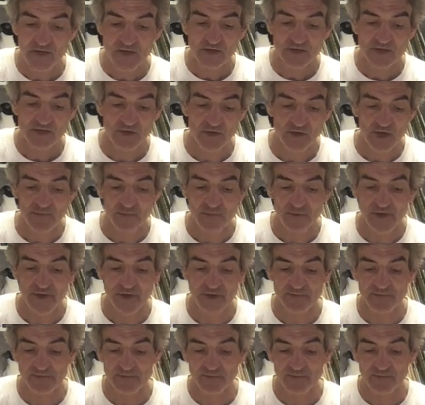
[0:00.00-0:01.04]
So I'm going
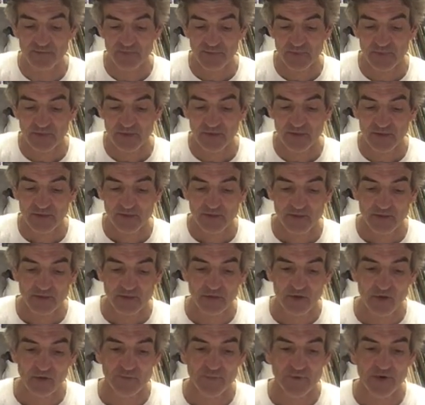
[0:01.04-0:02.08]
to
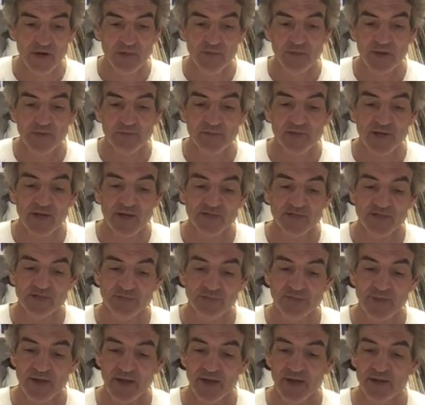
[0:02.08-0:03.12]
open up my
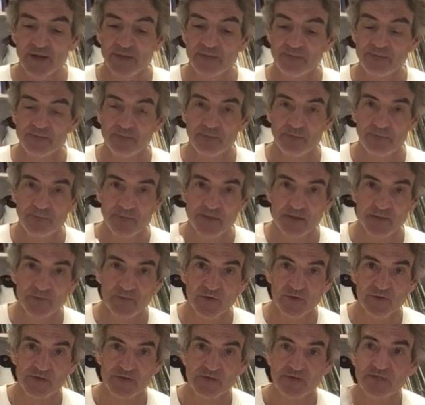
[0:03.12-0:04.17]
plastic bag. I'm
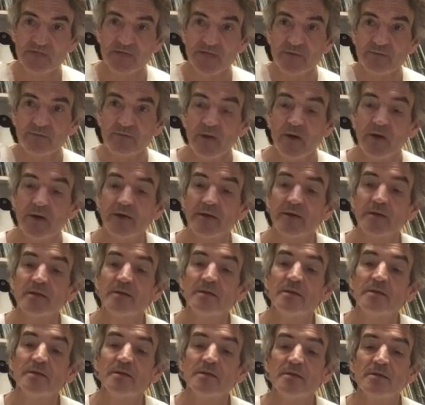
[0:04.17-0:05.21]
going to stick my
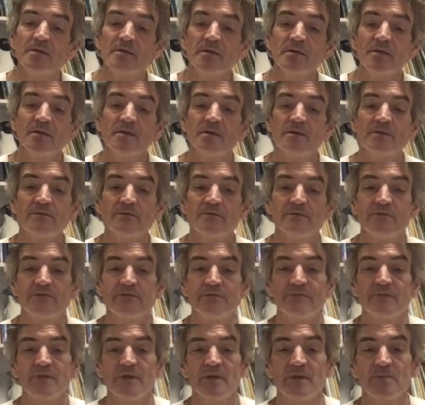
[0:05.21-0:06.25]

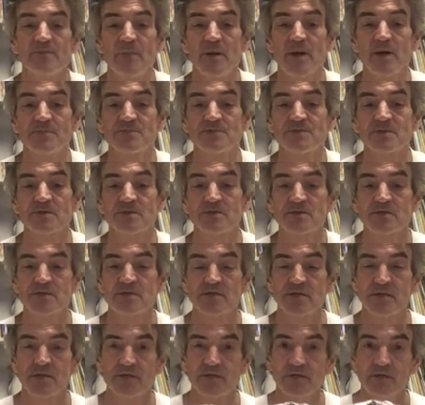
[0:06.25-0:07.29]
fake popsicle
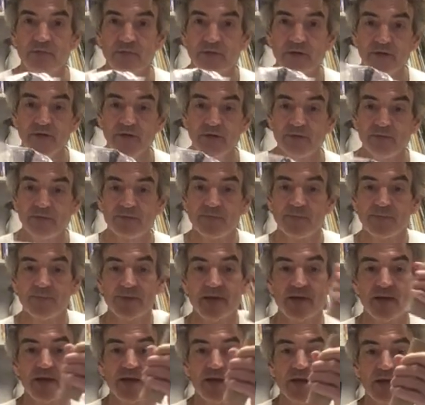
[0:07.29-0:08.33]
stick in the middle,
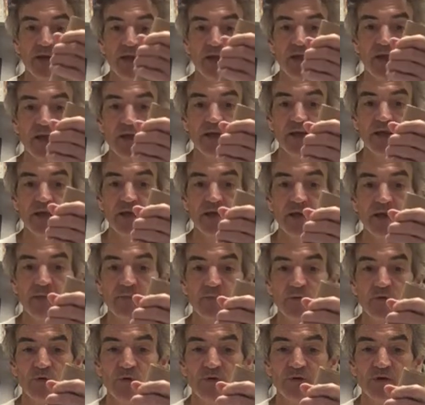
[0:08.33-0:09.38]
and I'm
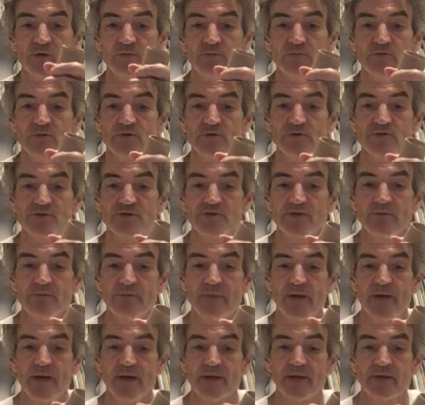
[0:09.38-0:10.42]
going to push the
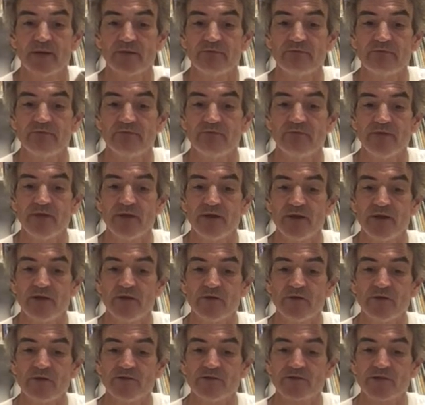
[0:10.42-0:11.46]
bag in
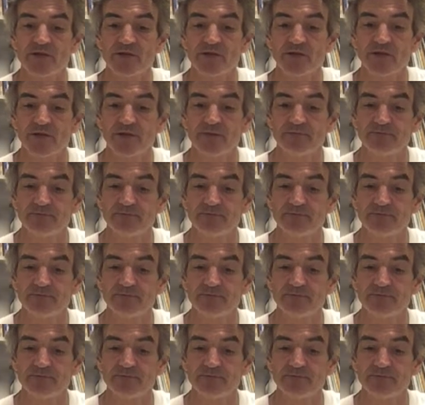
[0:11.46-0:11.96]
very gently.